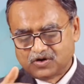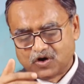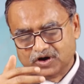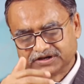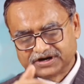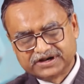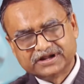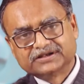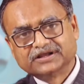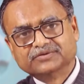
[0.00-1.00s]

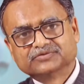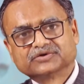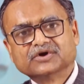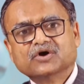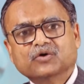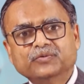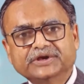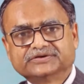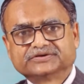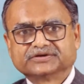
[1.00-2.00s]
alternatives
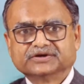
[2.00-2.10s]
which